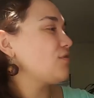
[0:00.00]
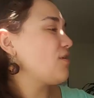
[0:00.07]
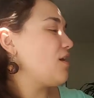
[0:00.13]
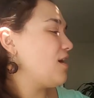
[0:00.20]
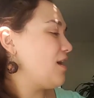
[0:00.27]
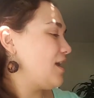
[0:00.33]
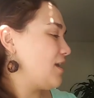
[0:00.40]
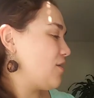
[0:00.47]

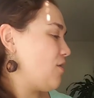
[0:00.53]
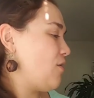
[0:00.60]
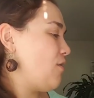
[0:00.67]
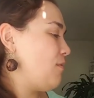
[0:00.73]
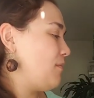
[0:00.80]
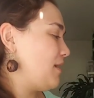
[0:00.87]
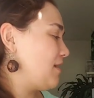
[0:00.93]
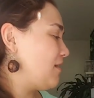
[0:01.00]
drawing.
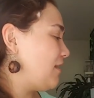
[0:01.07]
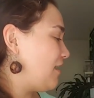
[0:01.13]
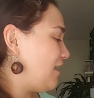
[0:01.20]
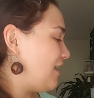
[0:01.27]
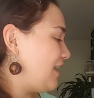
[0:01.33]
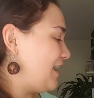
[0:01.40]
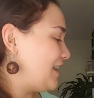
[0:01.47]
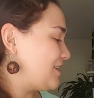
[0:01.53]
Oh my
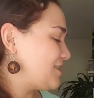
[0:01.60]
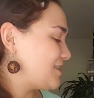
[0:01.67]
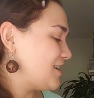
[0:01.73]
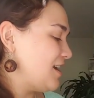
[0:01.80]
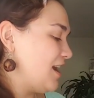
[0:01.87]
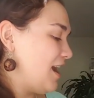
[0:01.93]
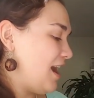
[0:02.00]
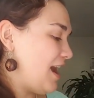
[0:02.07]
gosh.
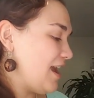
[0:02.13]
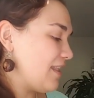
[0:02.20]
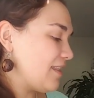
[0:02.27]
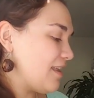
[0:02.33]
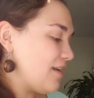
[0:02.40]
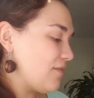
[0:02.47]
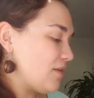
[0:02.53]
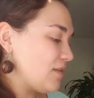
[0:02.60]
I
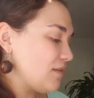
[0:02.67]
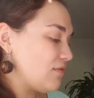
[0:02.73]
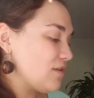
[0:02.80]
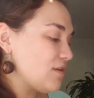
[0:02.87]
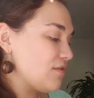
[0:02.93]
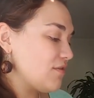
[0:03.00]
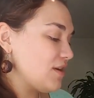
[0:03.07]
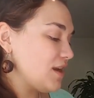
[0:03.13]
love all of the
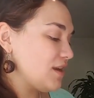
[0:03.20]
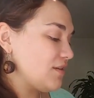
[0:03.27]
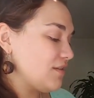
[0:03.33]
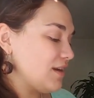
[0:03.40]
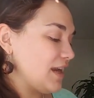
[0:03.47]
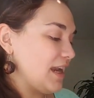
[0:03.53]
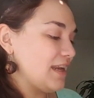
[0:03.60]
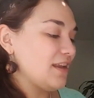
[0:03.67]

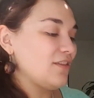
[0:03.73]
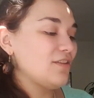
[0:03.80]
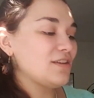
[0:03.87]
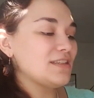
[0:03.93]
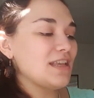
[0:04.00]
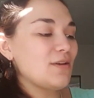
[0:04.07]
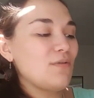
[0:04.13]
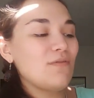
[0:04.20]
greenery, and it
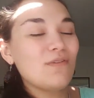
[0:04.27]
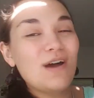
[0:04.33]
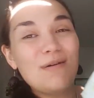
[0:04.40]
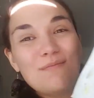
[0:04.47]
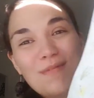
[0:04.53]
looks like we've got